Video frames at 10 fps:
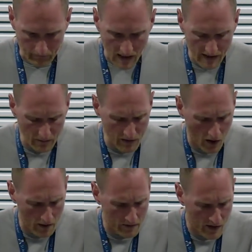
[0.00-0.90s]

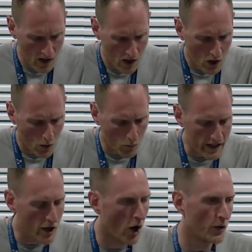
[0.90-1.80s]
Sometimes
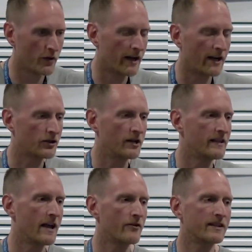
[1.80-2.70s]
we know that
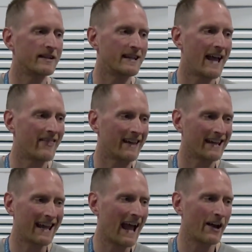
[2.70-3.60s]
actually there is a debt
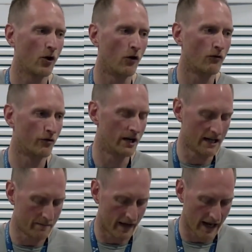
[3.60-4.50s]
that cannot
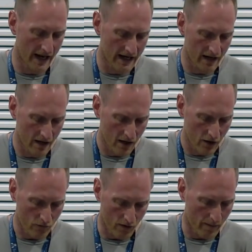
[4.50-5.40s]
really be
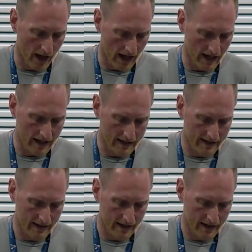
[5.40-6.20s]
repaid.